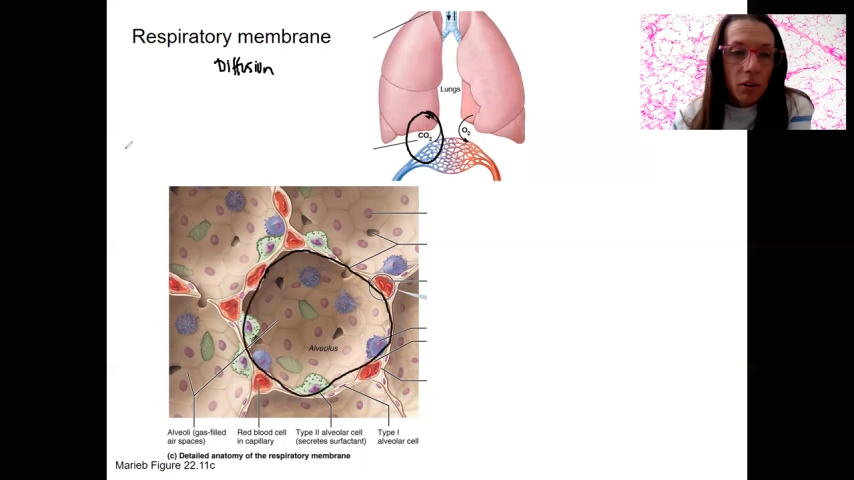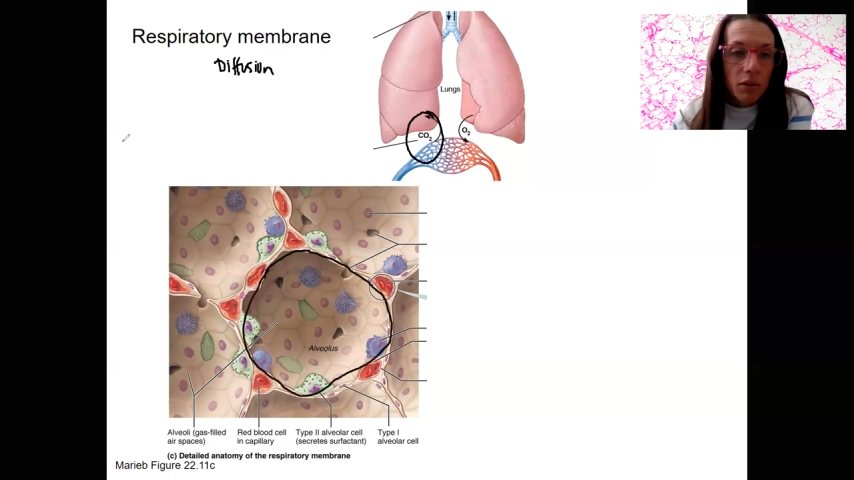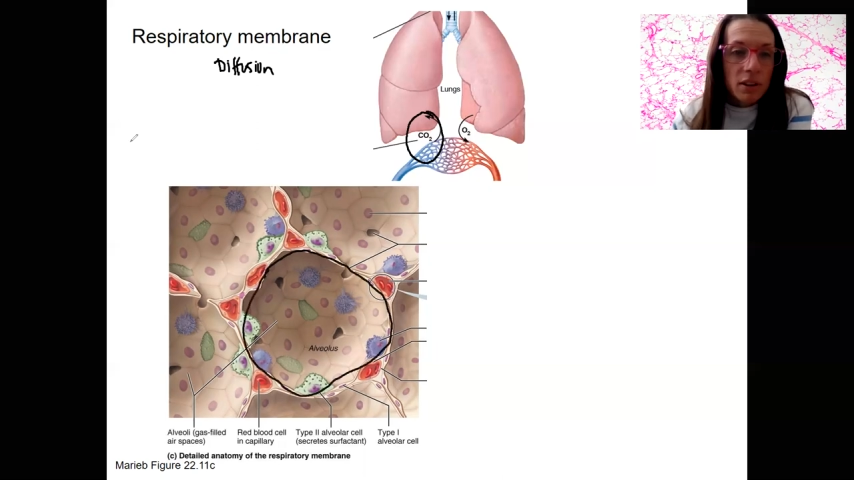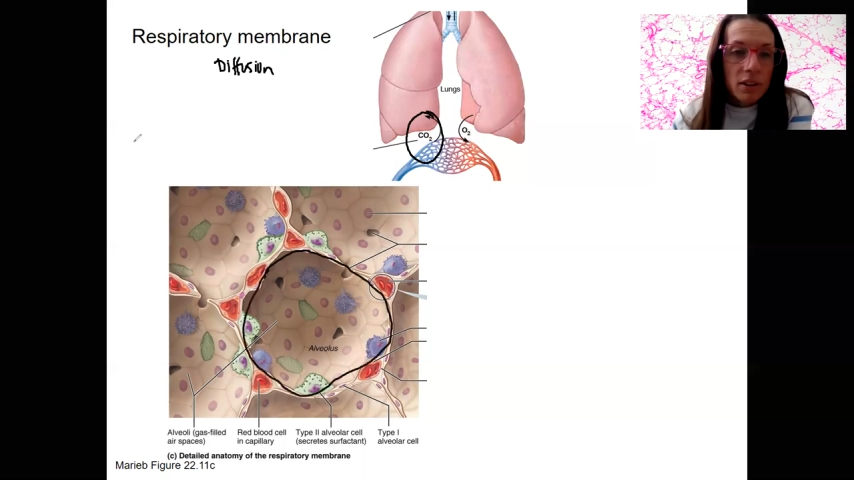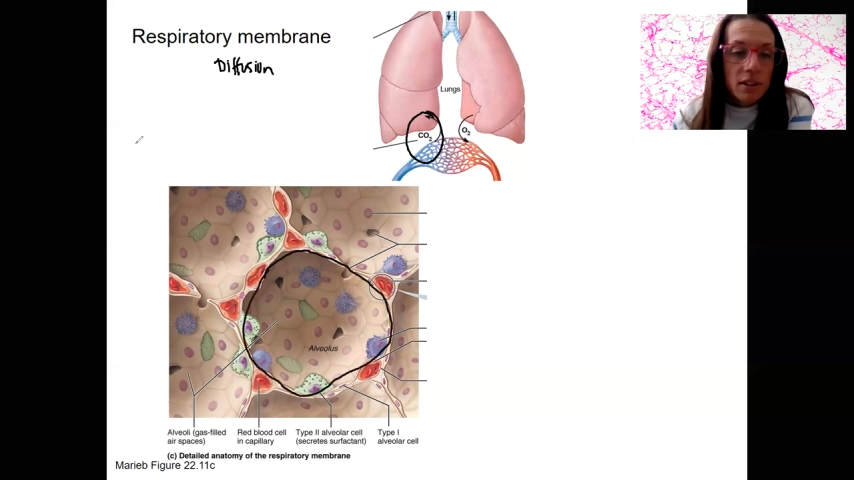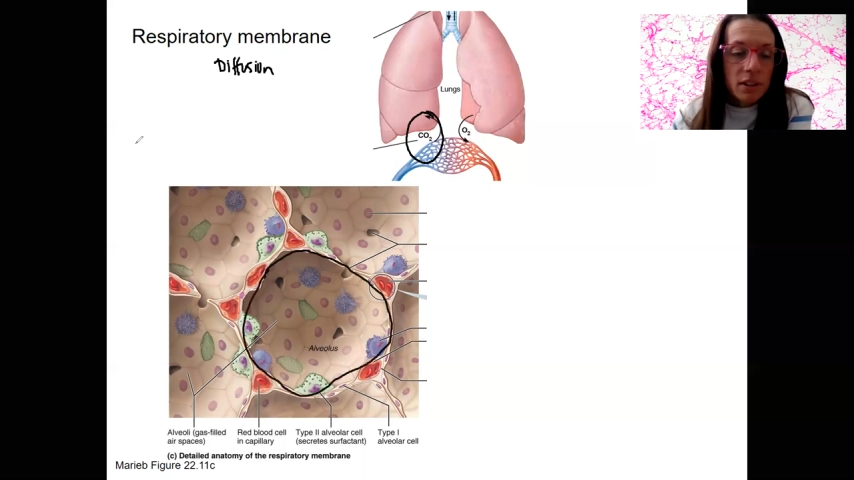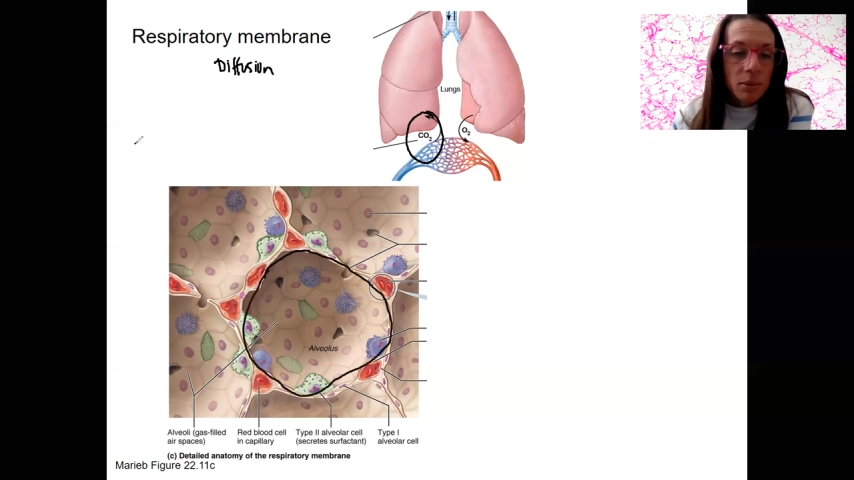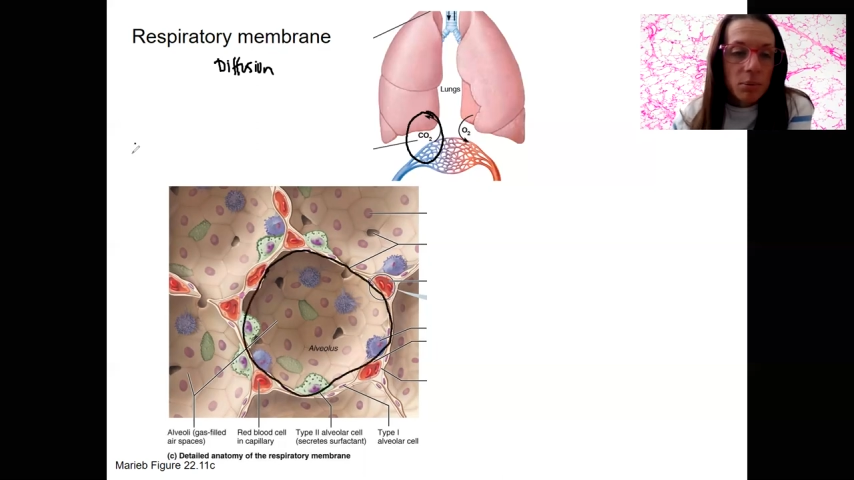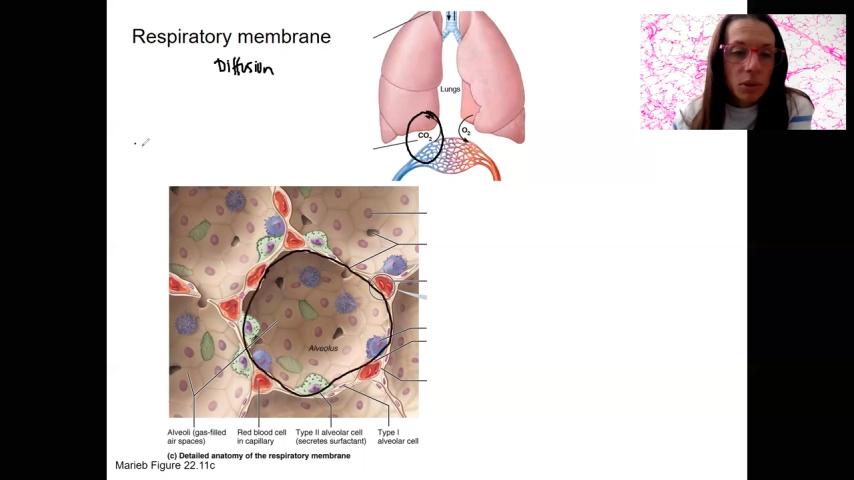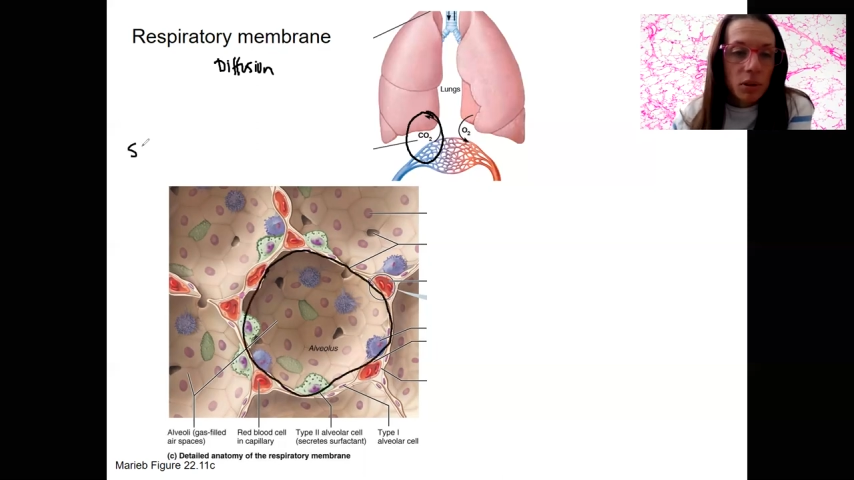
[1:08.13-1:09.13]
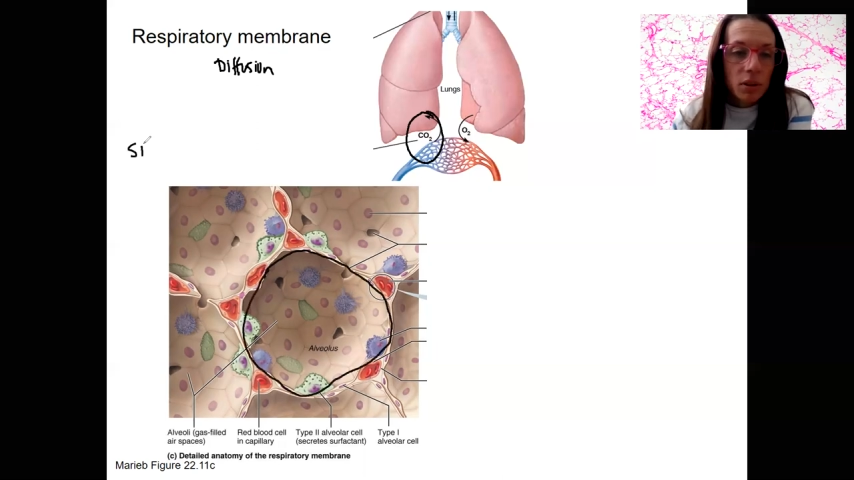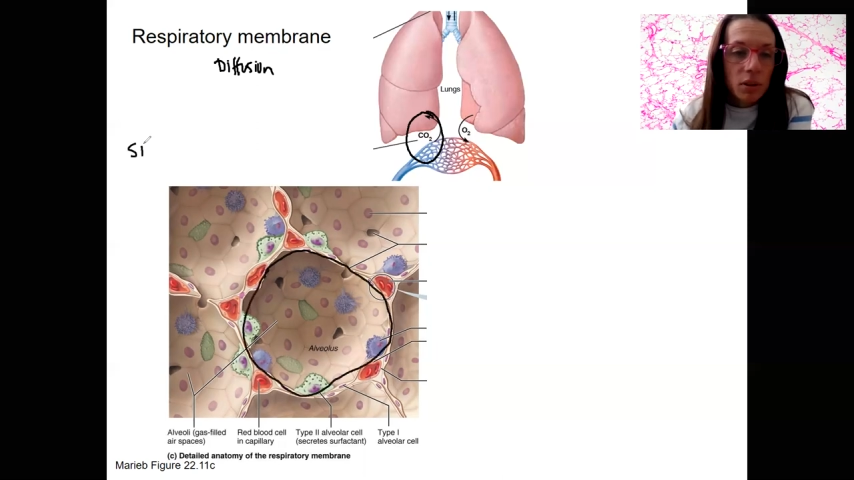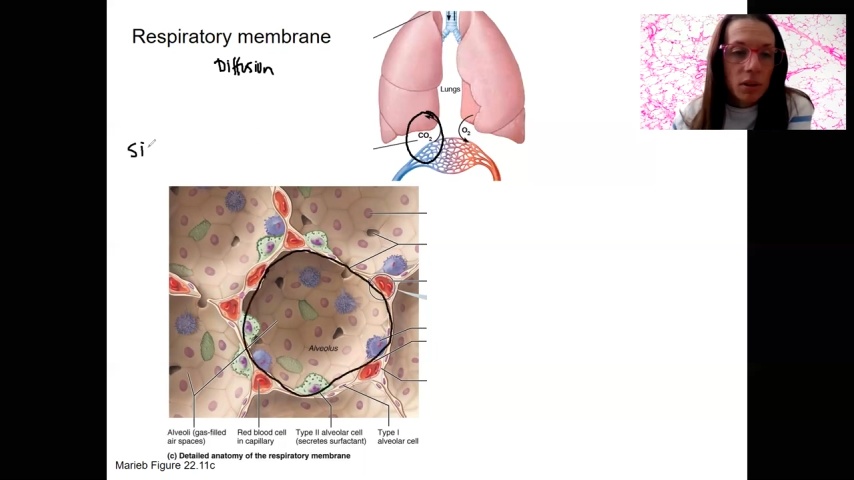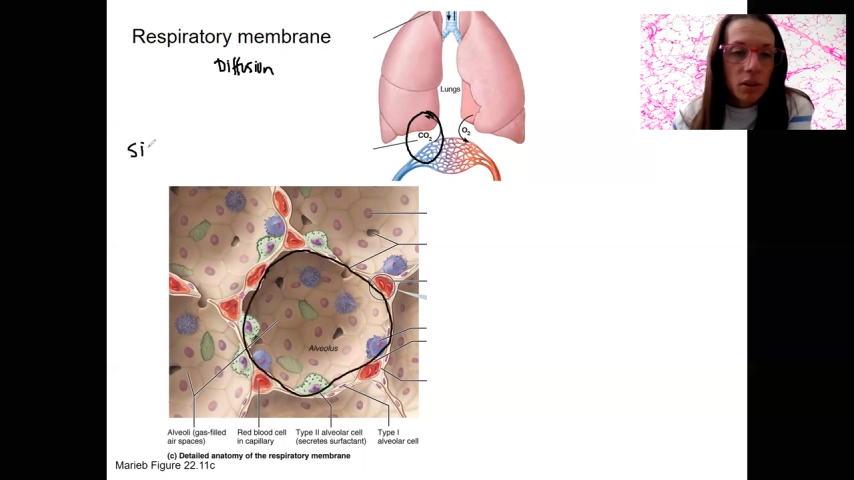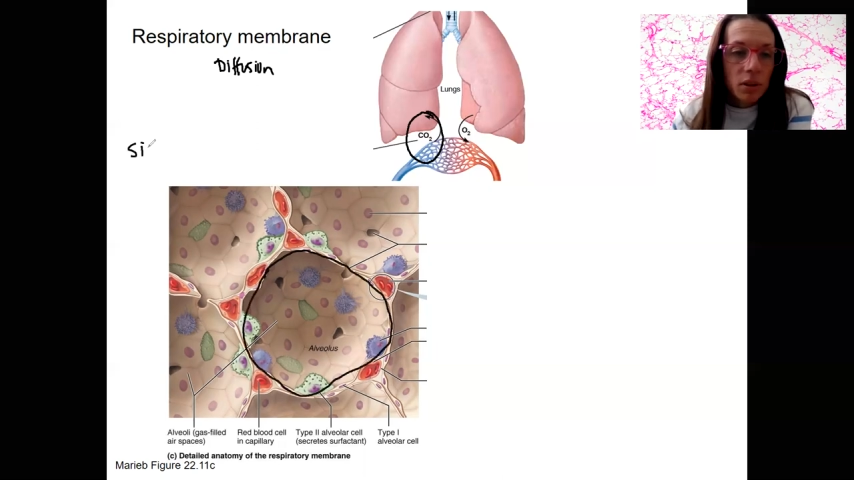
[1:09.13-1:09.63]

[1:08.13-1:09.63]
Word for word: of simple